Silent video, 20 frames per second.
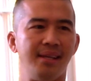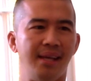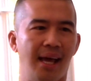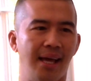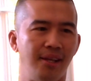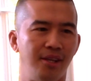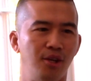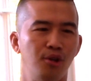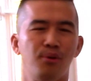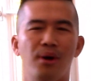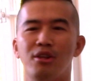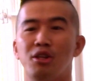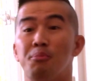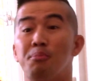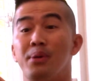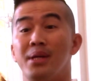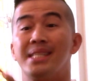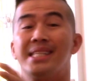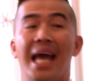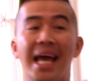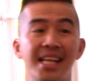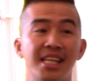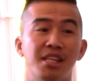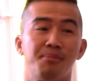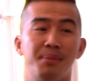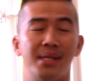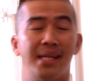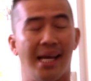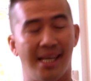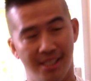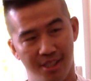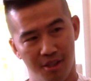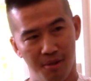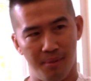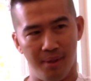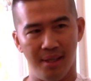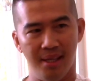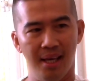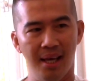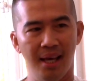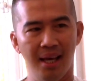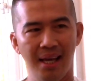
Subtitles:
And you don't have to pretend to be next to me.